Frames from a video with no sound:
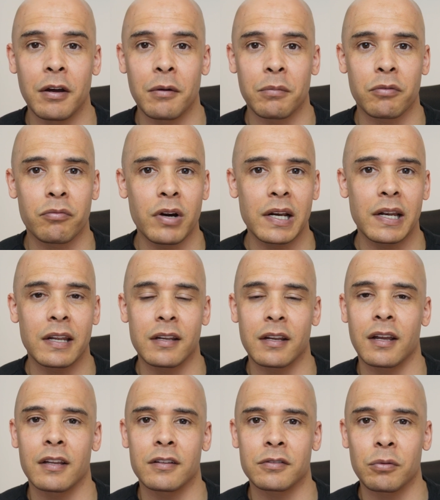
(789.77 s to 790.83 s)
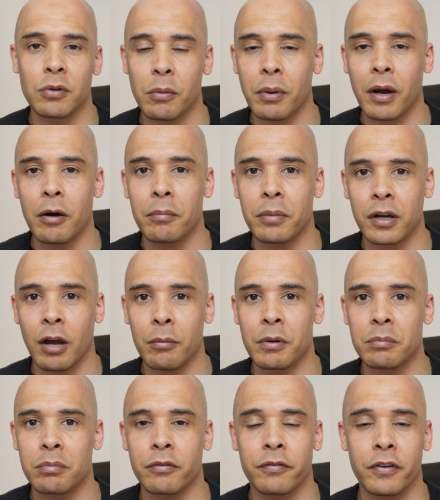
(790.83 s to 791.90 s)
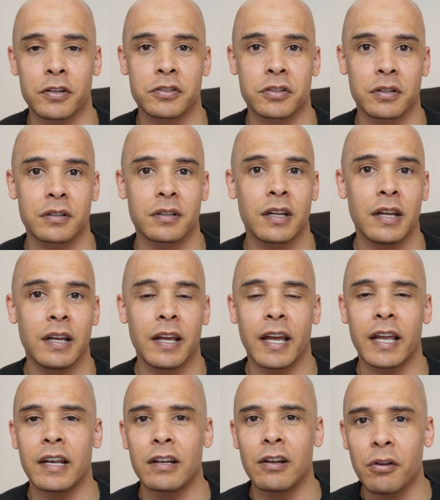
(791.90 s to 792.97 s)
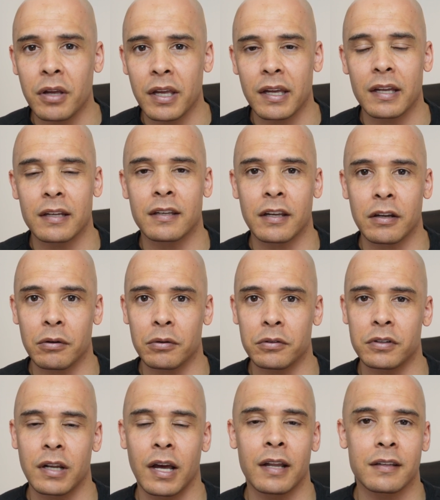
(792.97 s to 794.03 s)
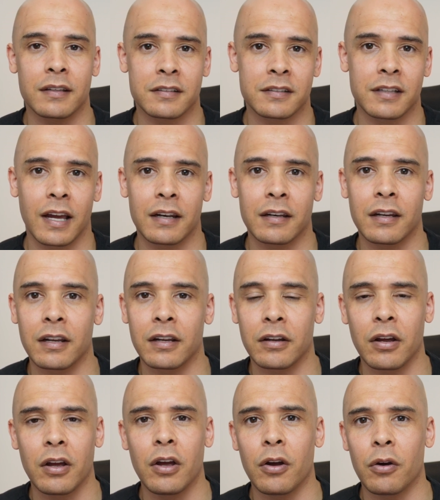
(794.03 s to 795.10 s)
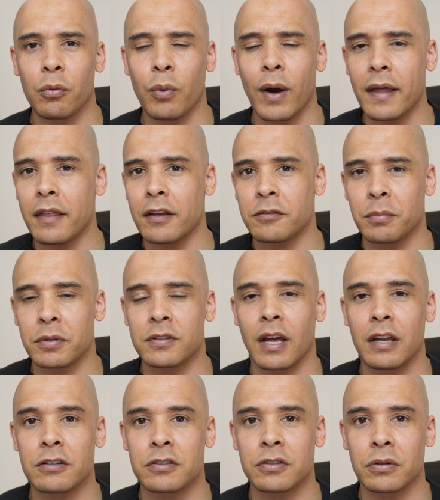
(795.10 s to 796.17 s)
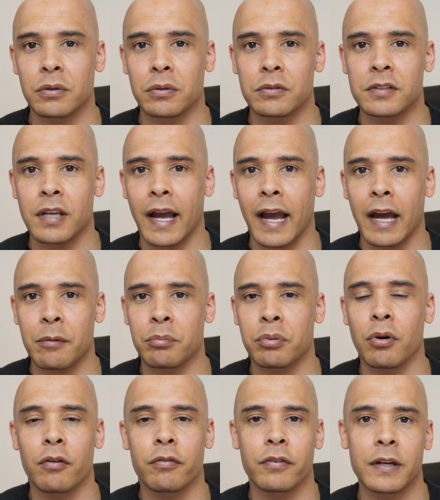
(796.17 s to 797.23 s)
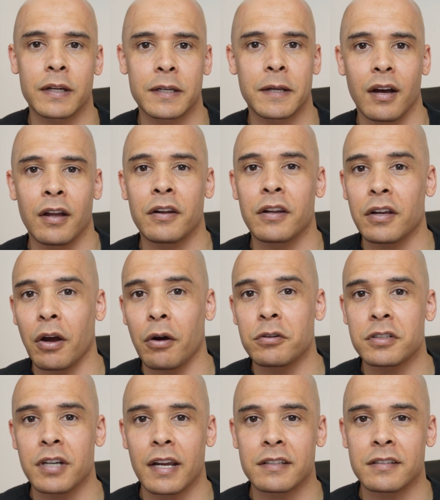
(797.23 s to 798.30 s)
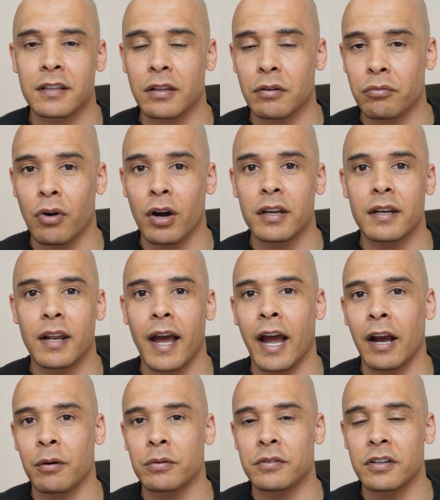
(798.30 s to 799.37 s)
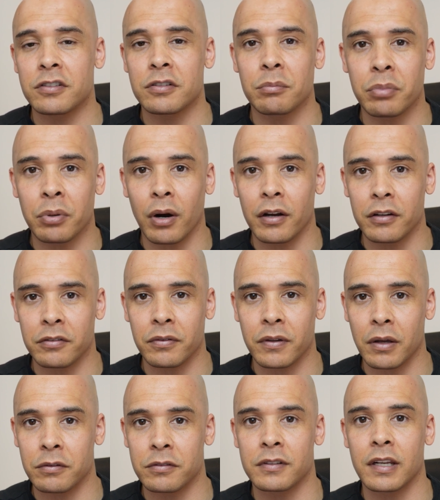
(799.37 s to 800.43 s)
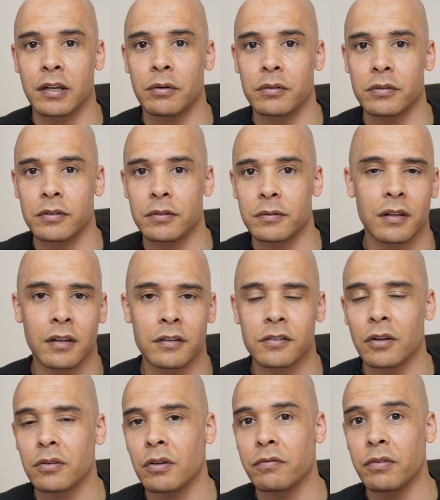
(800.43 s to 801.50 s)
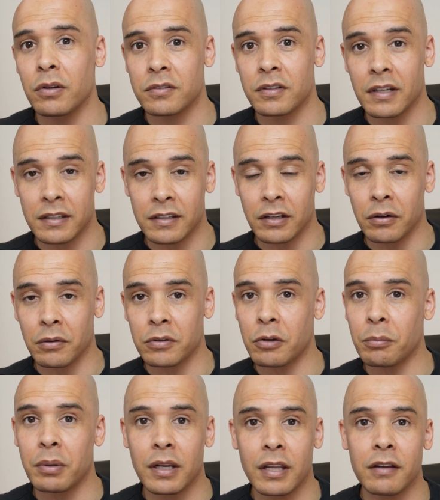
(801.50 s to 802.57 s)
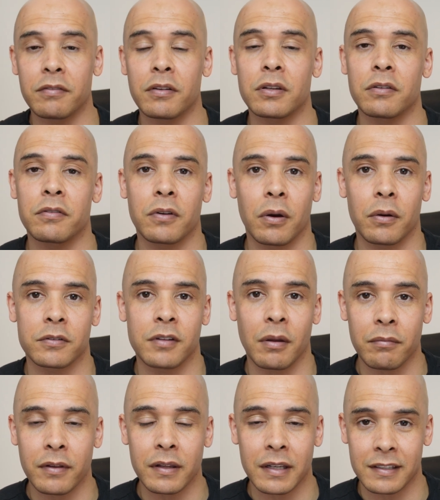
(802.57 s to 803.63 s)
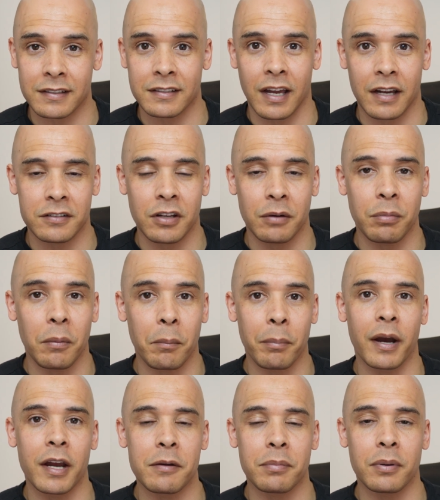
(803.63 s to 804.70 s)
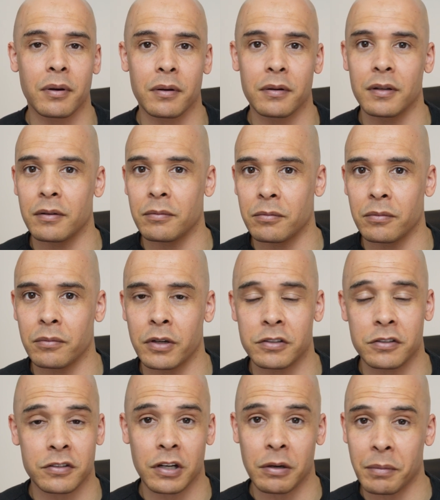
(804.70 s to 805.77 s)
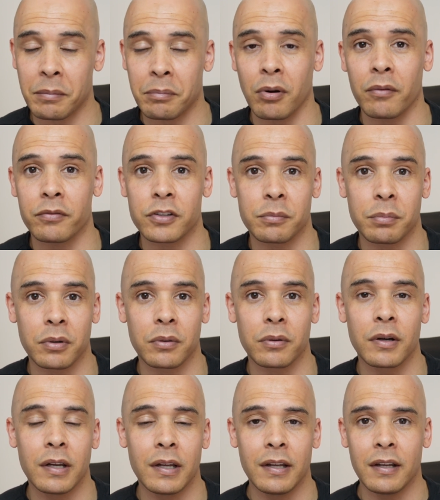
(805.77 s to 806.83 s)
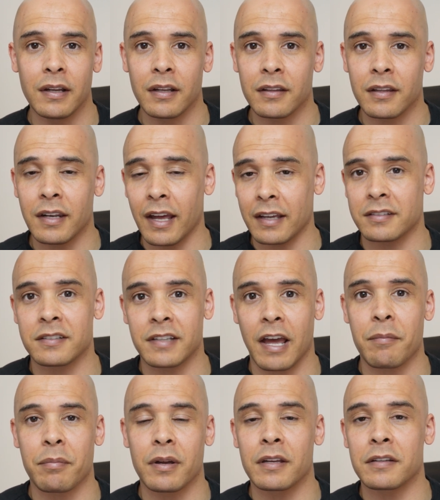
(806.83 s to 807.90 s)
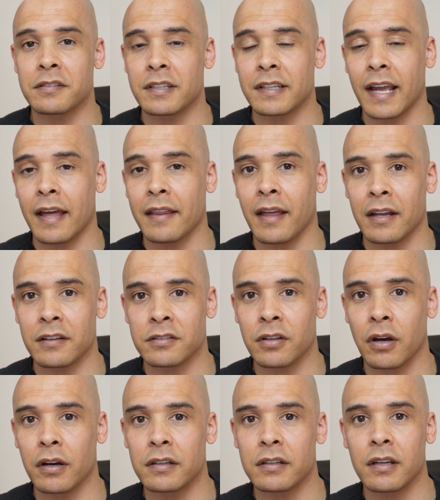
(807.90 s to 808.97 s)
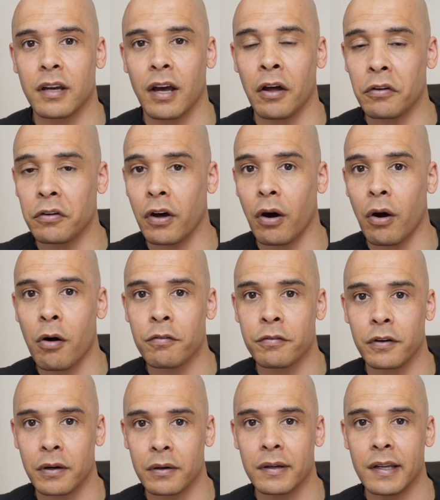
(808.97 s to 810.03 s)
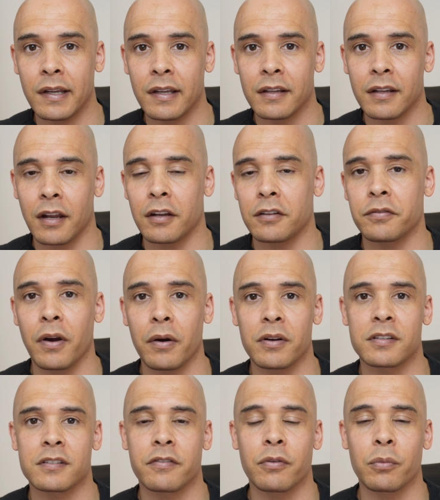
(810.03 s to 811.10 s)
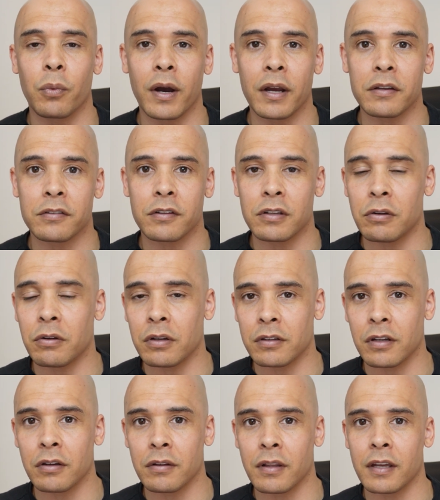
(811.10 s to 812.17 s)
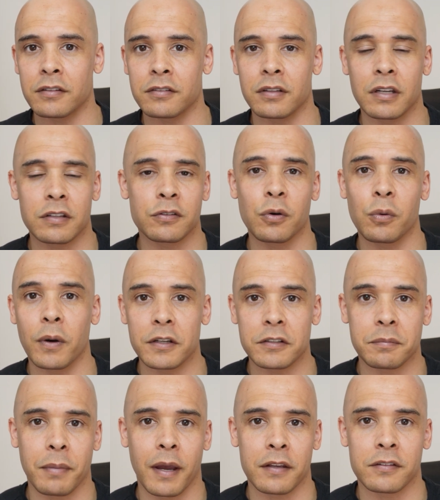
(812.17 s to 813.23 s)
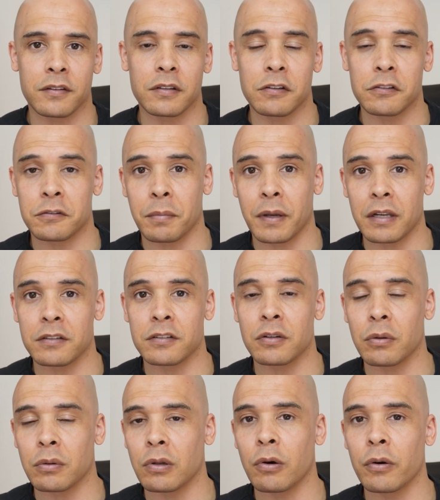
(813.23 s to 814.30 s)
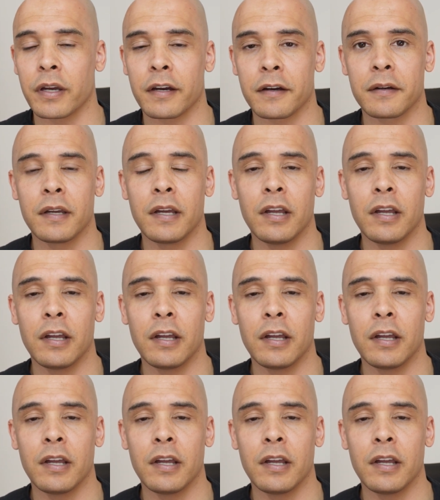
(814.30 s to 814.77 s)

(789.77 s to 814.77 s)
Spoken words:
But really, it's all about becoming proficient in looking at deals and understanding where there's potential to add profit and negotiating the right acquisition price for those deals. And so you've looked at a deal, you believe that you've got something that stacks up on paper, which is going to be profitable. The next step is to get that site under offer. Now, there's various different ways that you can do this, and it's always best that you speak to your lawyer.